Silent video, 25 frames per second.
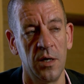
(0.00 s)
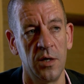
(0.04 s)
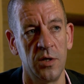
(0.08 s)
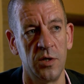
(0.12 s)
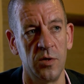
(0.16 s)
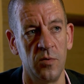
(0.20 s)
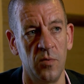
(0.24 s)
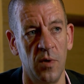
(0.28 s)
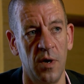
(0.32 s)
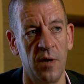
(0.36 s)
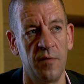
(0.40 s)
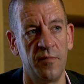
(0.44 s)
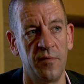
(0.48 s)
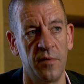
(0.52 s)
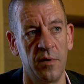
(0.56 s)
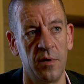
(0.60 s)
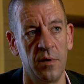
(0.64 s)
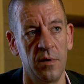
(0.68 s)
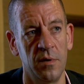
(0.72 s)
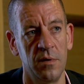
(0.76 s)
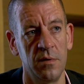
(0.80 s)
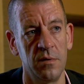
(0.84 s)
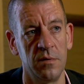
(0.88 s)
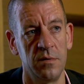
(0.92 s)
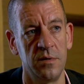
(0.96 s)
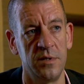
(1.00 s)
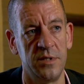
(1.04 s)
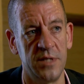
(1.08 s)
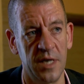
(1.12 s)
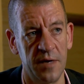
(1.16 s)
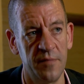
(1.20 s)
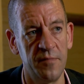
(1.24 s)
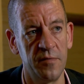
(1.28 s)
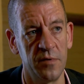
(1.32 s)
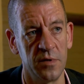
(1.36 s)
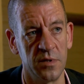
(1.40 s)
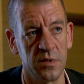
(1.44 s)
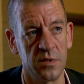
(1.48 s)
to offer
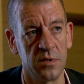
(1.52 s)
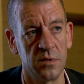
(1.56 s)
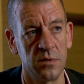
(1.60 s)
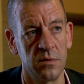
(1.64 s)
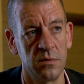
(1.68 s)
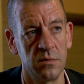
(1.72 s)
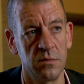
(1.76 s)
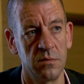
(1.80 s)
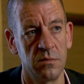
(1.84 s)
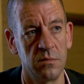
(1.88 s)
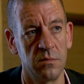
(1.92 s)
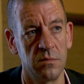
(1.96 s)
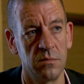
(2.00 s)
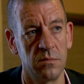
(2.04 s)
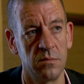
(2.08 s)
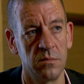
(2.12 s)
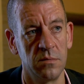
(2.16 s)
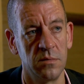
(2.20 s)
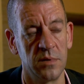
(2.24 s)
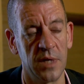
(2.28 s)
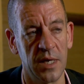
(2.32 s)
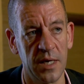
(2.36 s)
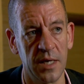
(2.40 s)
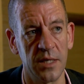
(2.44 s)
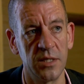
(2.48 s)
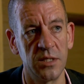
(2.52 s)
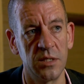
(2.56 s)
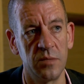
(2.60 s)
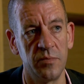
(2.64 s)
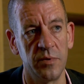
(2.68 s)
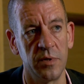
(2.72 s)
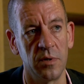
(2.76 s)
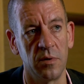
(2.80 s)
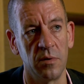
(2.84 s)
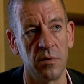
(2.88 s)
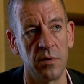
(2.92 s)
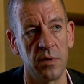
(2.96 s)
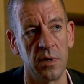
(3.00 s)
deference. That has to
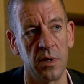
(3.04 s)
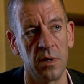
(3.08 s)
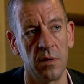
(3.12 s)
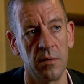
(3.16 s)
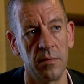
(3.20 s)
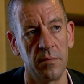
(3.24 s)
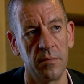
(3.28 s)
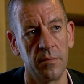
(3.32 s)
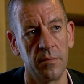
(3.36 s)
be a good thing.